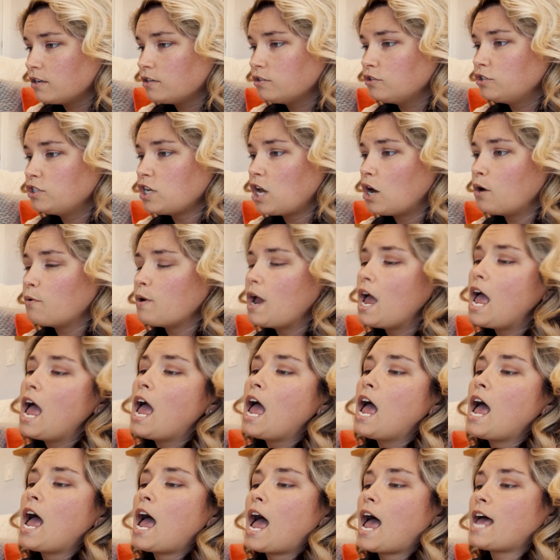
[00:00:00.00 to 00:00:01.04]
so
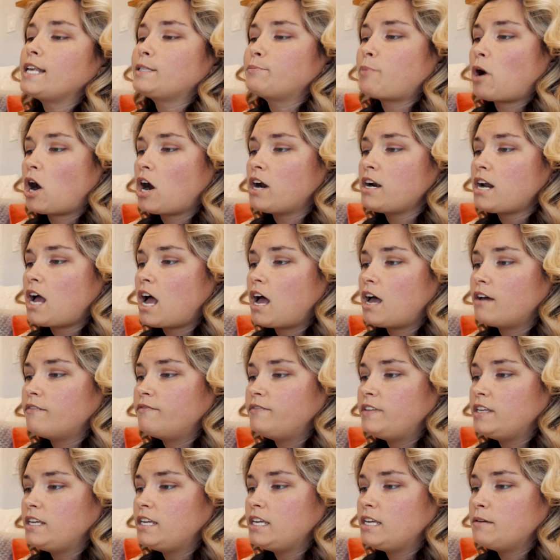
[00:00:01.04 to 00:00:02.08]
as part
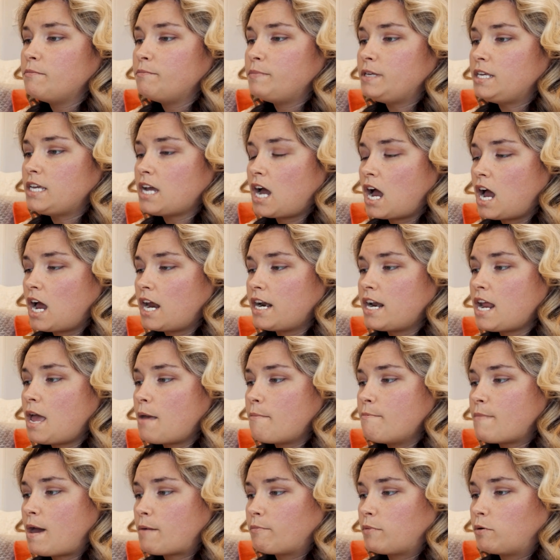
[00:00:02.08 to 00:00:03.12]
of the Beyond
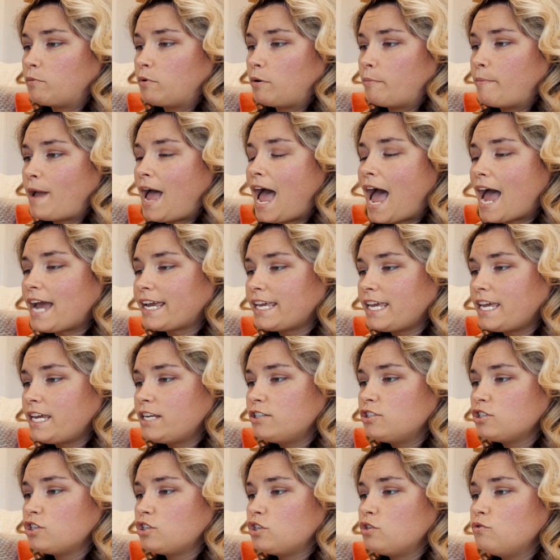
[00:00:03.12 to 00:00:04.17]
Memorable
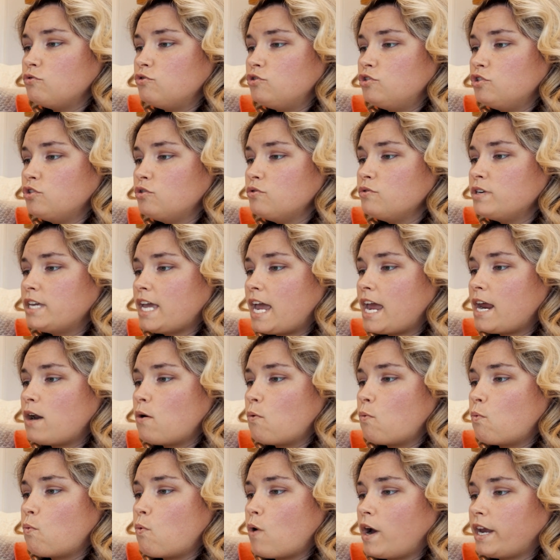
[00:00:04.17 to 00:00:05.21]
package, you do get
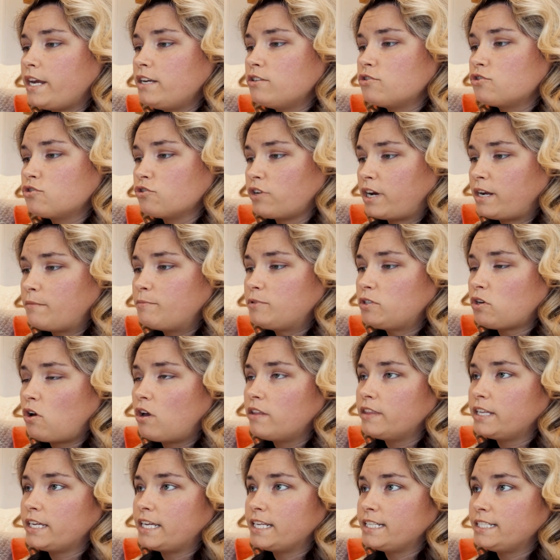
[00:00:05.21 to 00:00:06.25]
white drapes
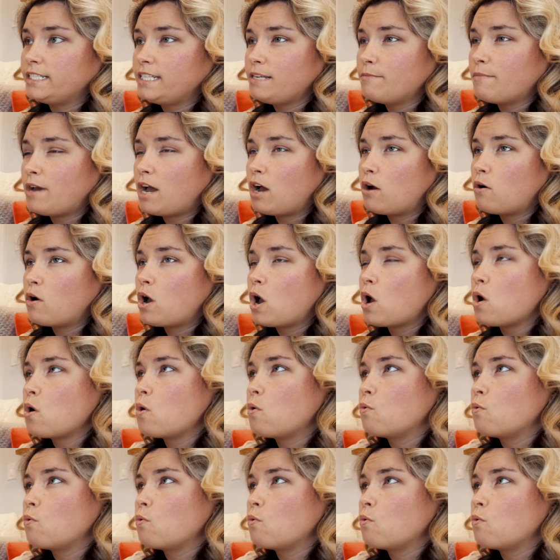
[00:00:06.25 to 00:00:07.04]
on the gazebo.